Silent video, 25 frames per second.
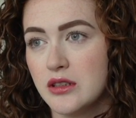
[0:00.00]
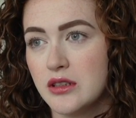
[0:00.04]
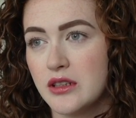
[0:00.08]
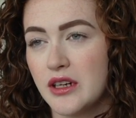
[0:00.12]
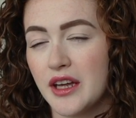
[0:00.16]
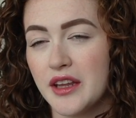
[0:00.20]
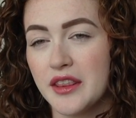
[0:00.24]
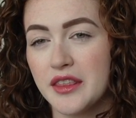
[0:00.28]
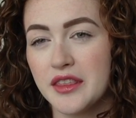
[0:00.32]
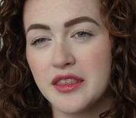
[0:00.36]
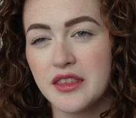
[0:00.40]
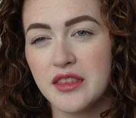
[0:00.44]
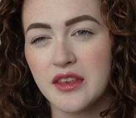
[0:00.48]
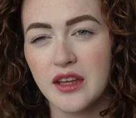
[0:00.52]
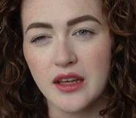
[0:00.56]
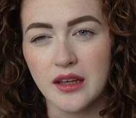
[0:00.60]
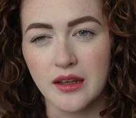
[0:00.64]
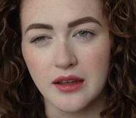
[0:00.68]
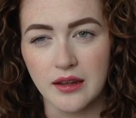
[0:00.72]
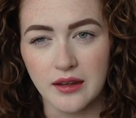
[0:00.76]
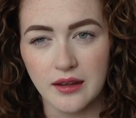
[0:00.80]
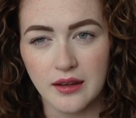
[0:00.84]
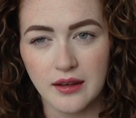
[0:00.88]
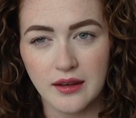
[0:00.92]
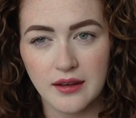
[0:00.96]
I
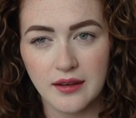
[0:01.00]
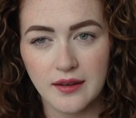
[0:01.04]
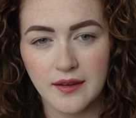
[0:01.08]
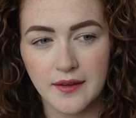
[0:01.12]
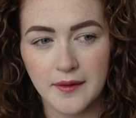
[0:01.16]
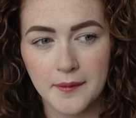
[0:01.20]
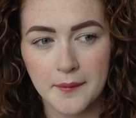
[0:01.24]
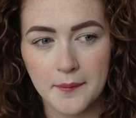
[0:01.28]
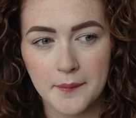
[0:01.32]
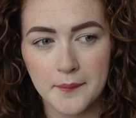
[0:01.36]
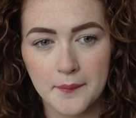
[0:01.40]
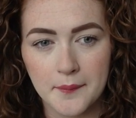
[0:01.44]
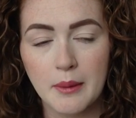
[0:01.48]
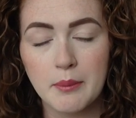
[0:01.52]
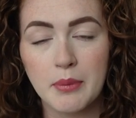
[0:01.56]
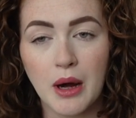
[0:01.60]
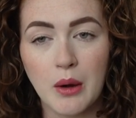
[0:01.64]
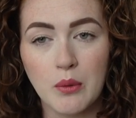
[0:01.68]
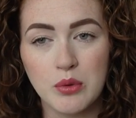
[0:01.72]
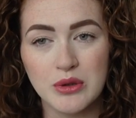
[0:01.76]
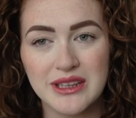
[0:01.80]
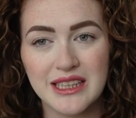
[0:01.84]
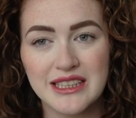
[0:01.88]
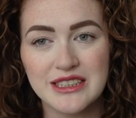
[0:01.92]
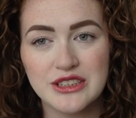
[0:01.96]
think. But I
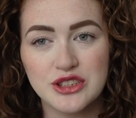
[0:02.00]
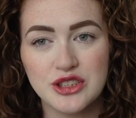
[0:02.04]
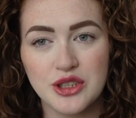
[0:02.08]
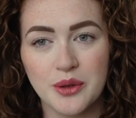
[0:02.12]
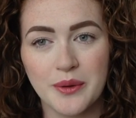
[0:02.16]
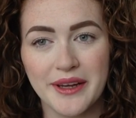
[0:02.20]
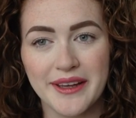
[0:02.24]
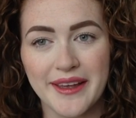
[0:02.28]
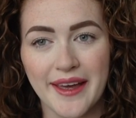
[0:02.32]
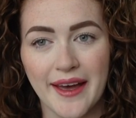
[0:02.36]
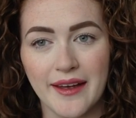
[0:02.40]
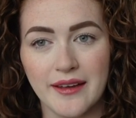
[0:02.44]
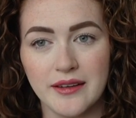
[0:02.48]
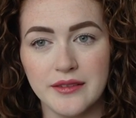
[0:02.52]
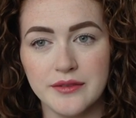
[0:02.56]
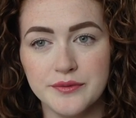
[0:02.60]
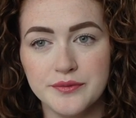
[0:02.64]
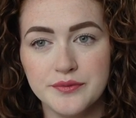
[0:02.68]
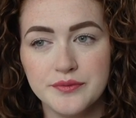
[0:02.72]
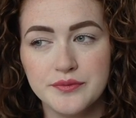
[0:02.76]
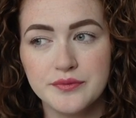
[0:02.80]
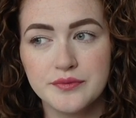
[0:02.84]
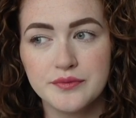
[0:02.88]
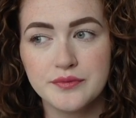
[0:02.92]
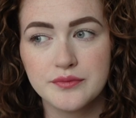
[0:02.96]
would like to do it again
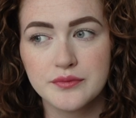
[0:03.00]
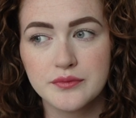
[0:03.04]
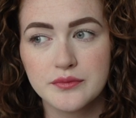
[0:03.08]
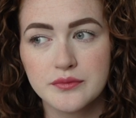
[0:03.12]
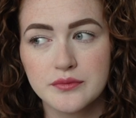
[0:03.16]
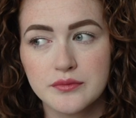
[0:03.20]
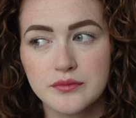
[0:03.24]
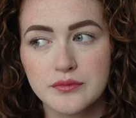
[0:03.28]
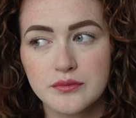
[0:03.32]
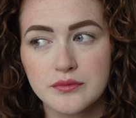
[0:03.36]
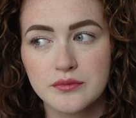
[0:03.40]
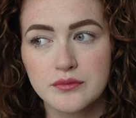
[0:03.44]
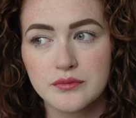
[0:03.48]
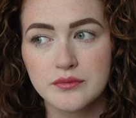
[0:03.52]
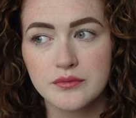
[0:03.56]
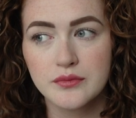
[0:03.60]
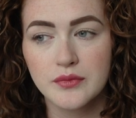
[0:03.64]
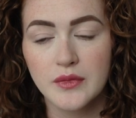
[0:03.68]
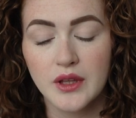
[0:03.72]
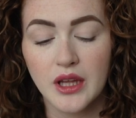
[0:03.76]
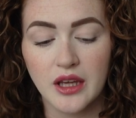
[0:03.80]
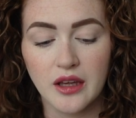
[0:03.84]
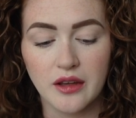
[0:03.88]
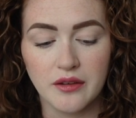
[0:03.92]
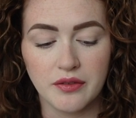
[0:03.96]

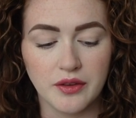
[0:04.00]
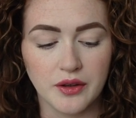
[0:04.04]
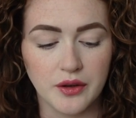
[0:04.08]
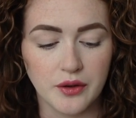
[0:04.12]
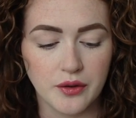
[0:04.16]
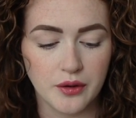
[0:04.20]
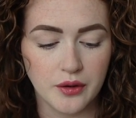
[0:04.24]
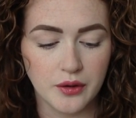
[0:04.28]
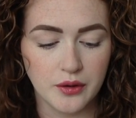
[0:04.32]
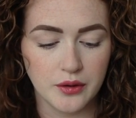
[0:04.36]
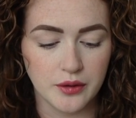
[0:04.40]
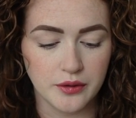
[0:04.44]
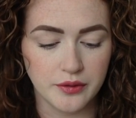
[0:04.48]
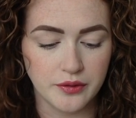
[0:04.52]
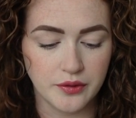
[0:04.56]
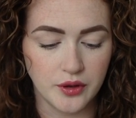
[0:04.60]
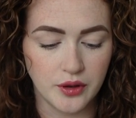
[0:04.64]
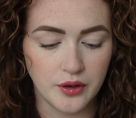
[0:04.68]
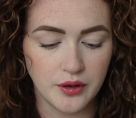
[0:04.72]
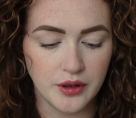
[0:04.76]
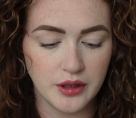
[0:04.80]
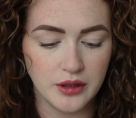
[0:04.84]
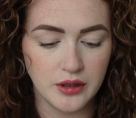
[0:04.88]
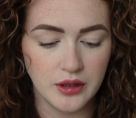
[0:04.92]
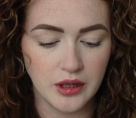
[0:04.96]
if the crew are up
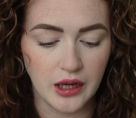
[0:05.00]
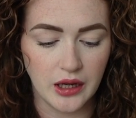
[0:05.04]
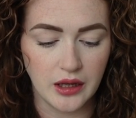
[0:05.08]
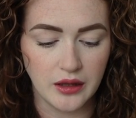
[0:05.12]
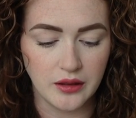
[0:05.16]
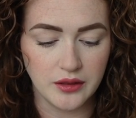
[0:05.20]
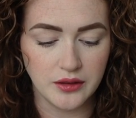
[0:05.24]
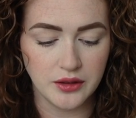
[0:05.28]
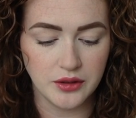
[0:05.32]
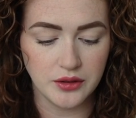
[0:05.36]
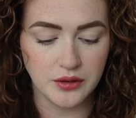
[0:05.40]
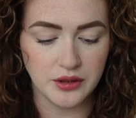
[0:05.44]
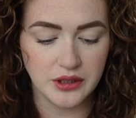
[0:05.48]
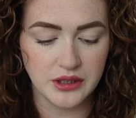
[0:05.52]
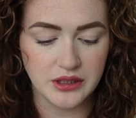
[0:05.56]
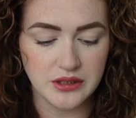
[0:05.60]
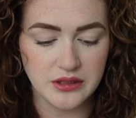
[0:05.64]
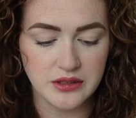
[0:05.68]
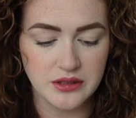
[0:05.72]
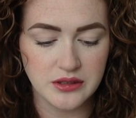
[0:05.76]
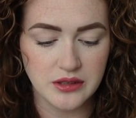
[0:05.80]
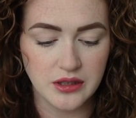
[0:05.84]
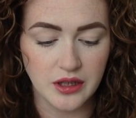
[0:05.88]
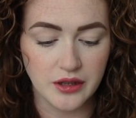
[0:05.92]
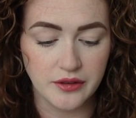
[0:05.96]
for it. And there
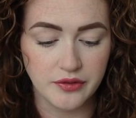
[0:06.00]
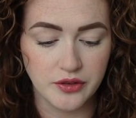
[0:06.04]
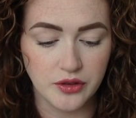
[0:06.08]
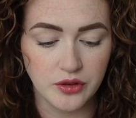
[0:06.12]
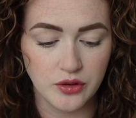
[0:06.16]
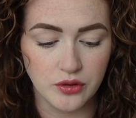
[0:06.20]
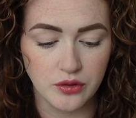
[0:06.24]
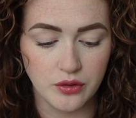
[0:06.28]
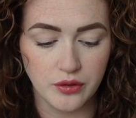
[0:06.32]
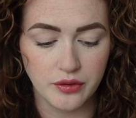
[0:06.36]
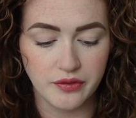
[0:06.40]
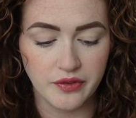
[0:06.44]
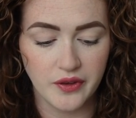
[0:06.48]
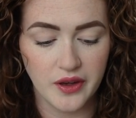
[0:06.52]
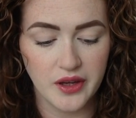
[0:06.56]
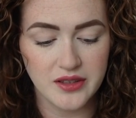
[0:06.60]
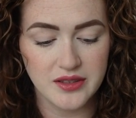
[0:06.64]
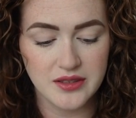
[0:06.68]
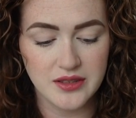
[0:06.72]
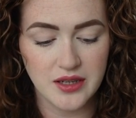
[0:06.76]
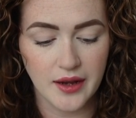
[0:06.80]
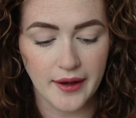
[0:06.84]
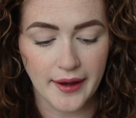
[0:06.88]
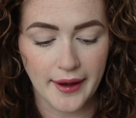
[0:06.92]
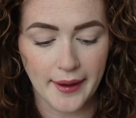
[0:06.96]
is a few
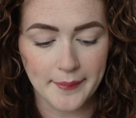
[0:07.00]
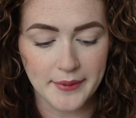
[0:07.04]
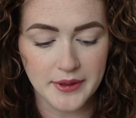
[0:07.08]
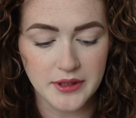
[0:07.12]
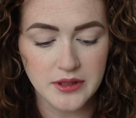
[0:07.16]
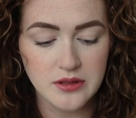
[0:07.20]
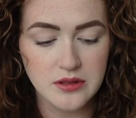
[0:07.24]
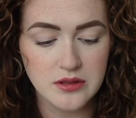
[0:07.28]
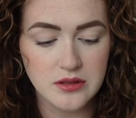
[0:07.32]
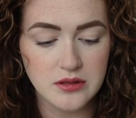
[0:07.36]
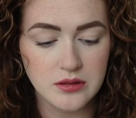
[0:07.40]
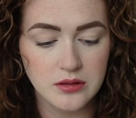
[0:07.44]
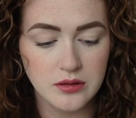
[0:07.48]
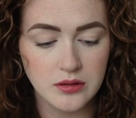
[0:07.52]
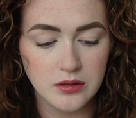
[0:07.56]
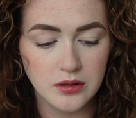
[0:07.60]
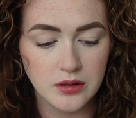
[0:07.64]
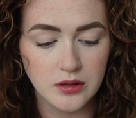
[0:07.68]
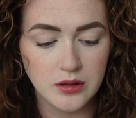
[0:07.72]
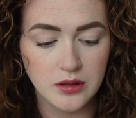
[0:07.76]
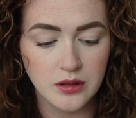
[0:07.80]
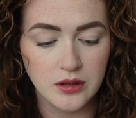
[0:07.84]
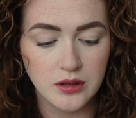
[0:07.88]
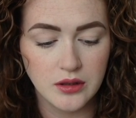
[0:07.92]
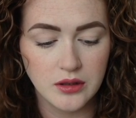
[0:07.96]
first-timers.
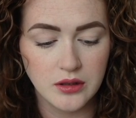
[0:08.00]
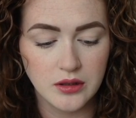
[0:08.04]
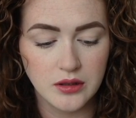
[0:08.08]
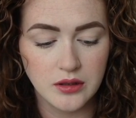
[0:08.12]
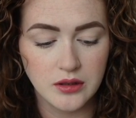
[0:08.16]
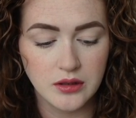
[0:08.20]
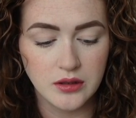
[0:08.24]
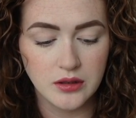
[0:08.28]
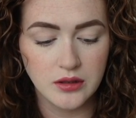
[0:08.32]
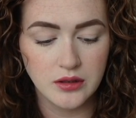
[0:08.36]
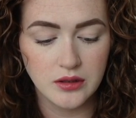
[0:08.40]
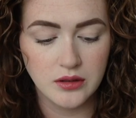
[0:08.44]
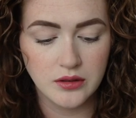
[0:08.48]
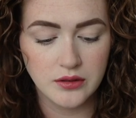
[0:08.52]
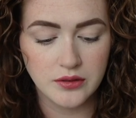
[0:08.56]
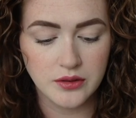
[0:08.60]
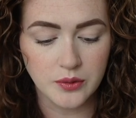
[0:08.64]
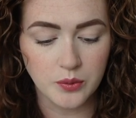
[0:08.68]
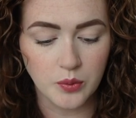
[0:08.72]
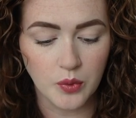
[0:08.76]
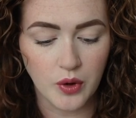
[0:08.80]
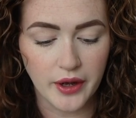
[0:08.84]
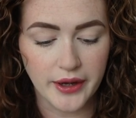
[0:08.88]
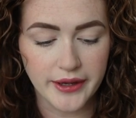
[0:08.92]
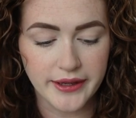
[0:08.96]

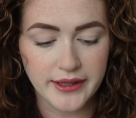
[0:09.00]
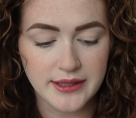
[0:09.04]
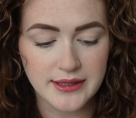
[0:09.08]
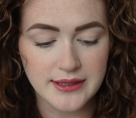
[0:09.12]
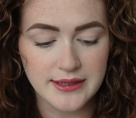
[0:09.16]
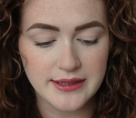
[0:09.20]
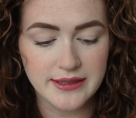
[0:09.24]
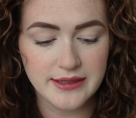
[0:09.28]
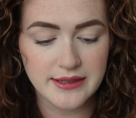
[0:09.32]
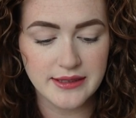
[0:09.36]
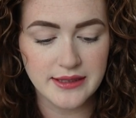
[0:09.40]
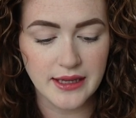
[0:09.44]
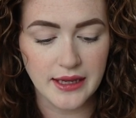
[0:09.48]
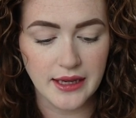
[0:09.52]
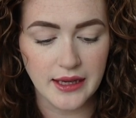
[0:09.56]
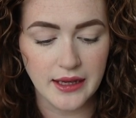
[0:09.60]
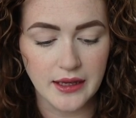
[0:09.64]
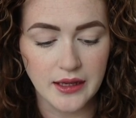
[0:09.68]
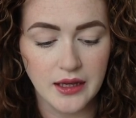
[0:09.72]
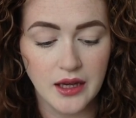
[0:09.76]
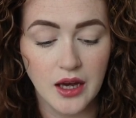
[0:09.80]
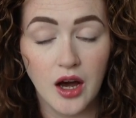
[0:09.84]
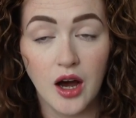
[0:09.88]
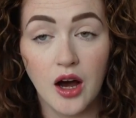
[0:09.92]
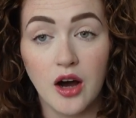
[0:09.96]
From what I can
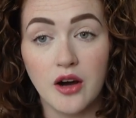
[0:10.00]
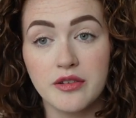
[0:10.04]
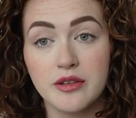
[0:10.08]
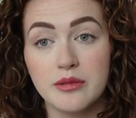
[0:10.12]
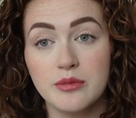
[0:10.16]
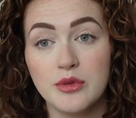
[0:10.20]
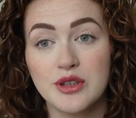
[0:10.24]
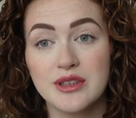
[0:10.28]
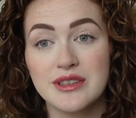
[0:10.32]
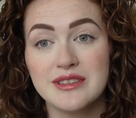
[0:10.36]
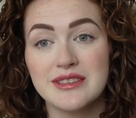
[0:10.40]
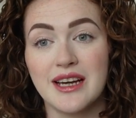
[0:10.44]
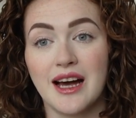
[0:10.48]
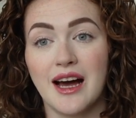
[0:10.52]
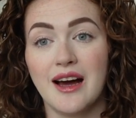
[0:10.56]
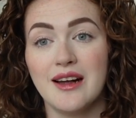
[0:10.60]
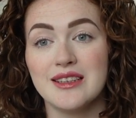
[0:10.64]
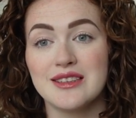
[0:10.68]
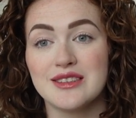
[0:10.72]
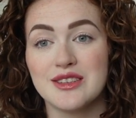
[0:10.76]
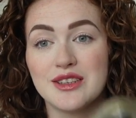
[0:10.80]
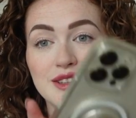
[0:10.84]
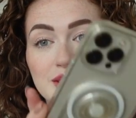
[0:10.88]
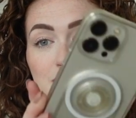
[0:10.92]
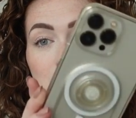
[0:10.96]
see. Oh, if I'm looking down,
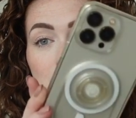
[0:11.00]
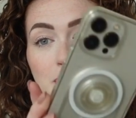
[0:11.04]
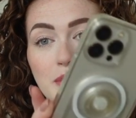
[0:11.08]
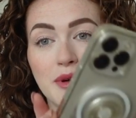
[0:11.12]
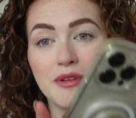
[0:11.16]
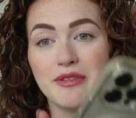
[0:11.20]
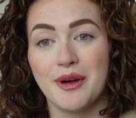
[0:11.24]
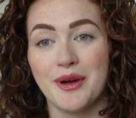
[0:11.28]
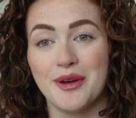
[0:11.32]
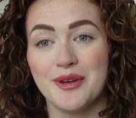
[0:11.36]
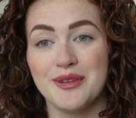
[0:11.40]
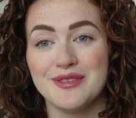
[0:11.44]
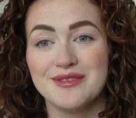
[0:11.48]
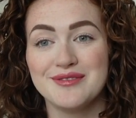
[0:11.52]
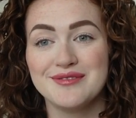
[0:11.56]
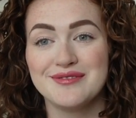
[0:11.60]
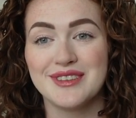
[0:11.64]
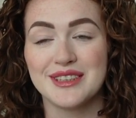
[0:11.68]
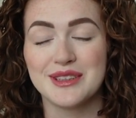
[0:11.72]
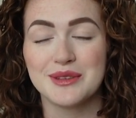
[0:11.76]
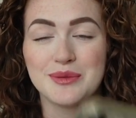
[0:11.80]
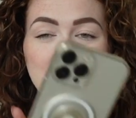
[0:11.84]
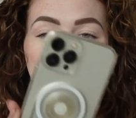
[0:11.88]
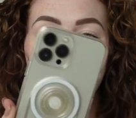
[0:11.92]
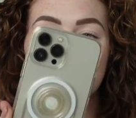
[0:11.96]
it's because I'm on my phone.
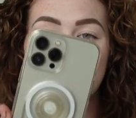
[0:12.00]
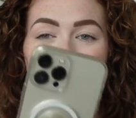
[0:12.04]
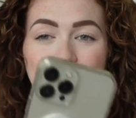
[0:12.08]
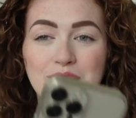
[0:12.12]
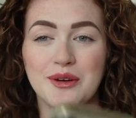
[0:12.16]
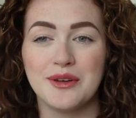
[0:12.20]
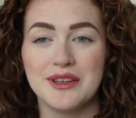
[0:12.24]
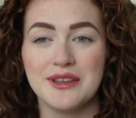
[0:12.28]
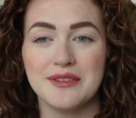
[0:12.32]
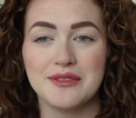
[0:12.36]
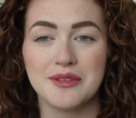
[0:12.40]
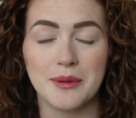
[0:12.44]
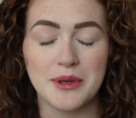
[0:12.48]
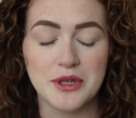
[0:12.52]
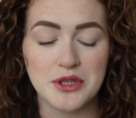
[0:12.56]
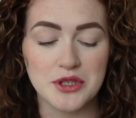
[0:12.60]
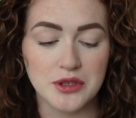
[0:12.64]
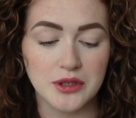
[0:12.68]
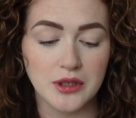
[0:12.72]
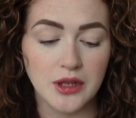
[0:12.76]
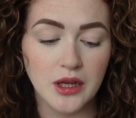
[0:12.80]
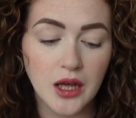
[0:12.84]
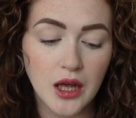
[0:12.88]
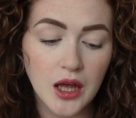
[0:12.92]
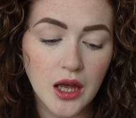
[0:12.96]
That's where I get all the information.